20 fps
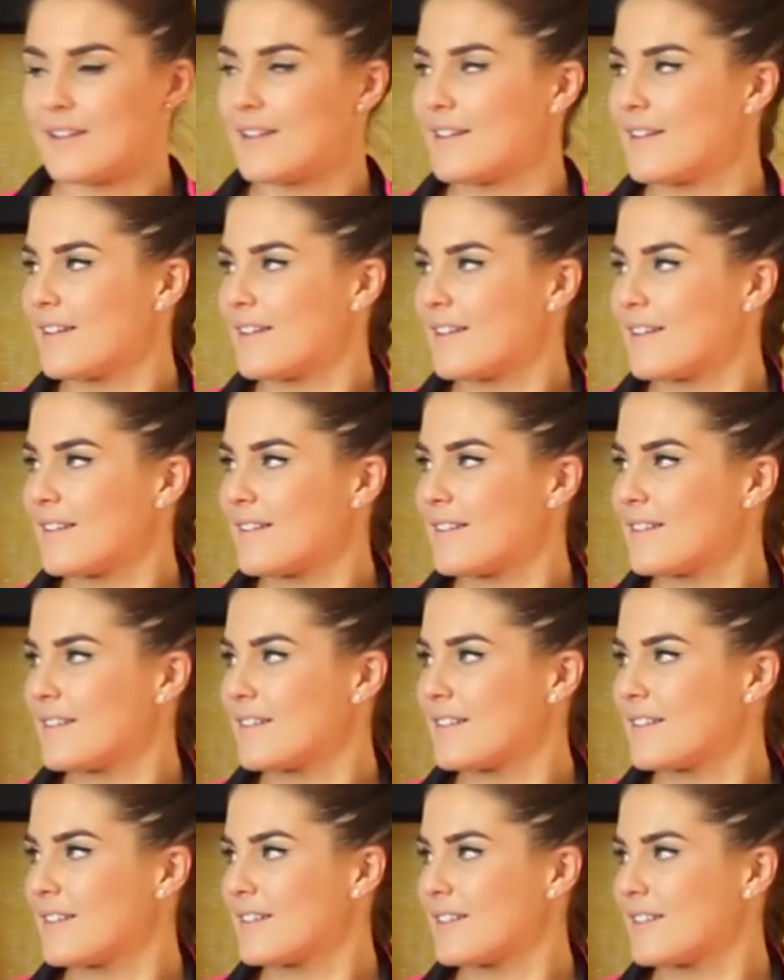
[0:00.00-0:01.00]

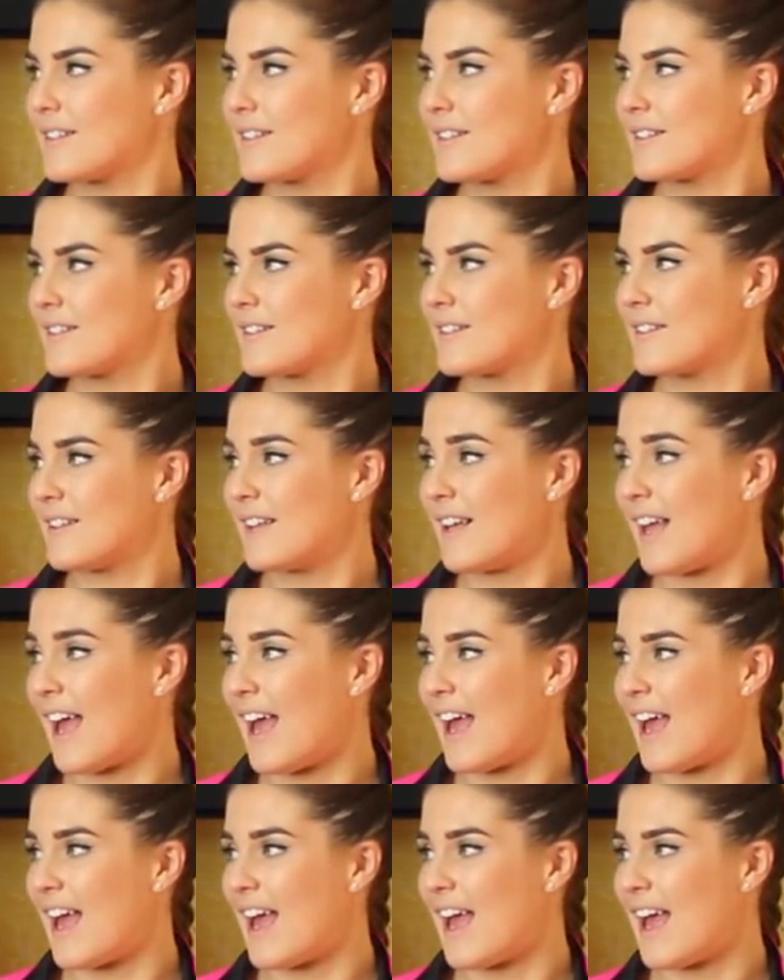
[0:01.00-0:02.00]

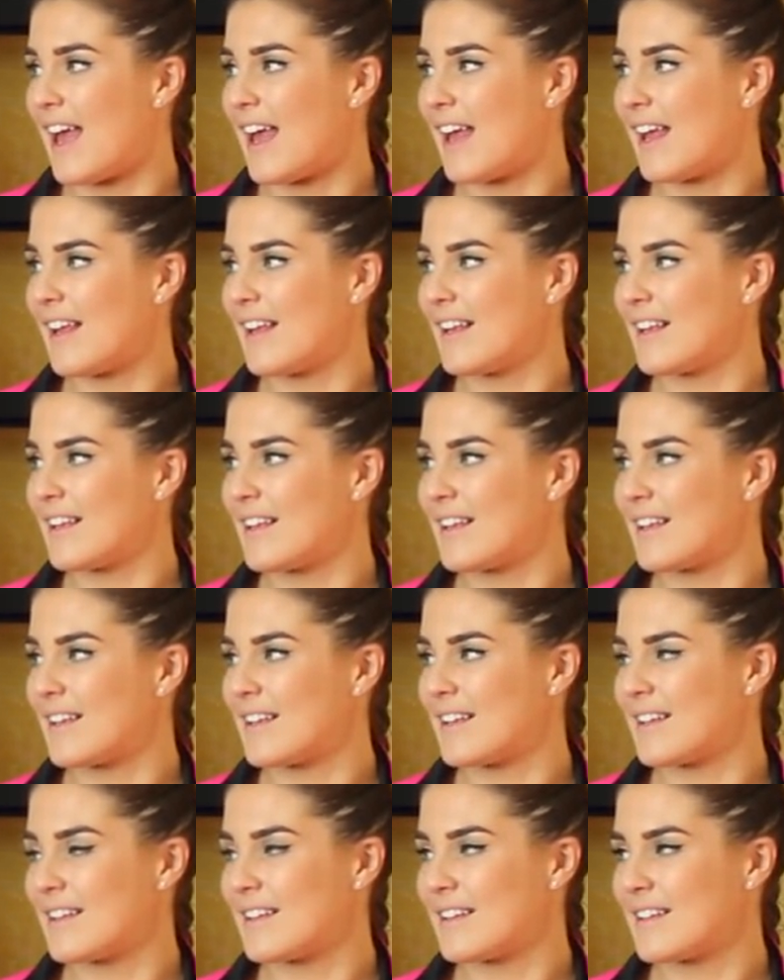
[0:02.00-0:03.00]

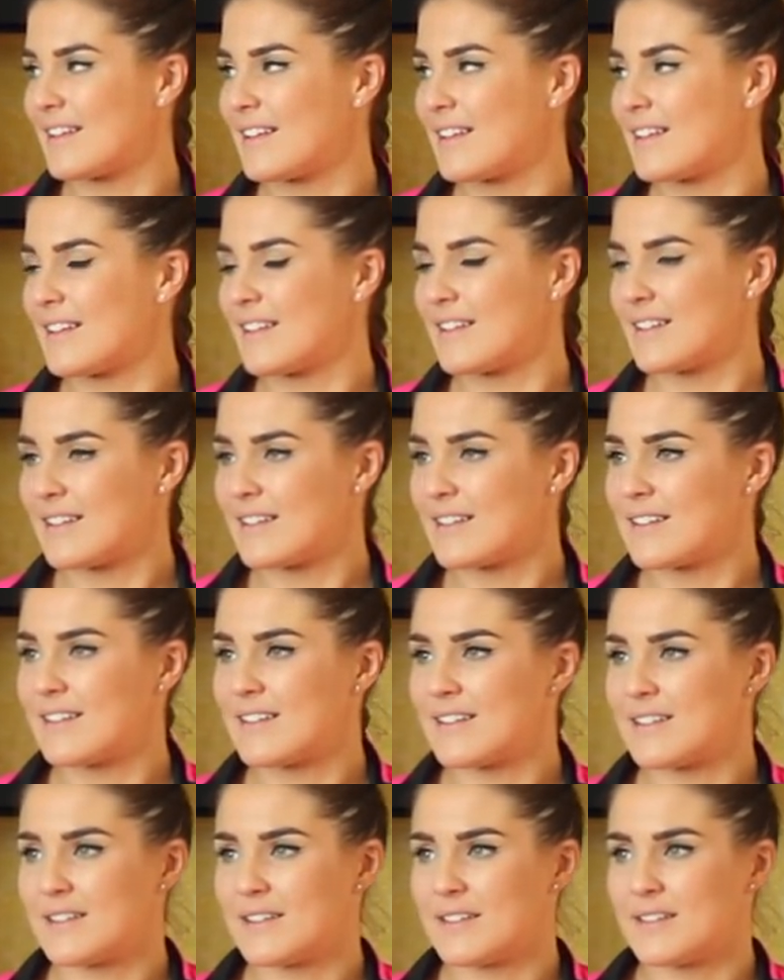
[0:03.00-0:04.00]

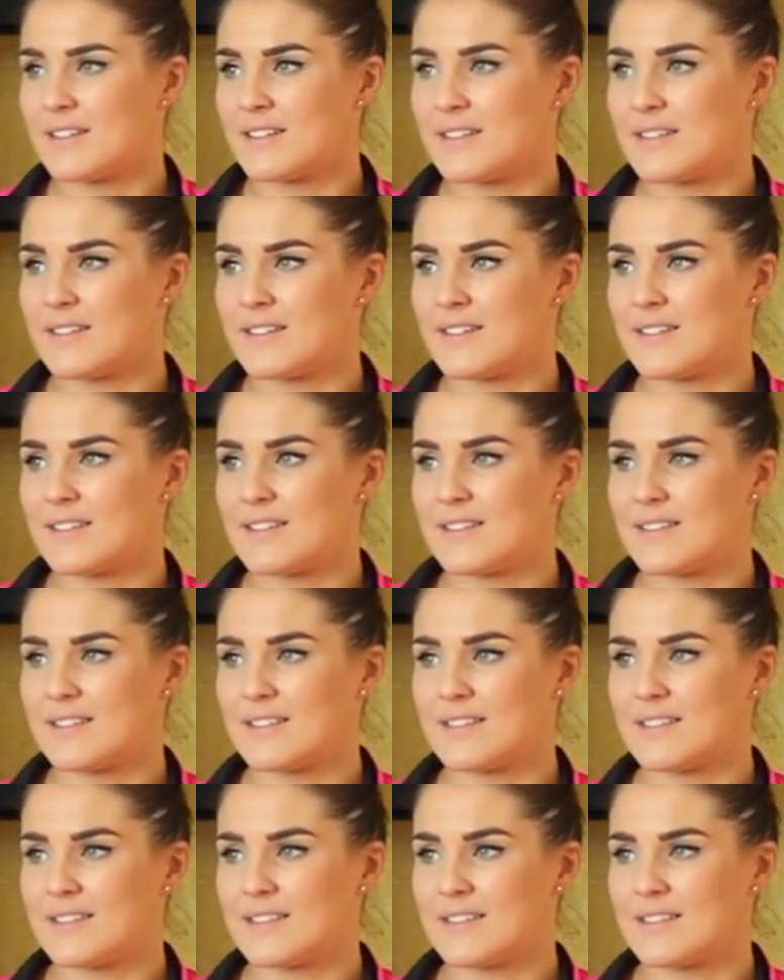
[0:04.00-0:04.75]
The person shown says nothing.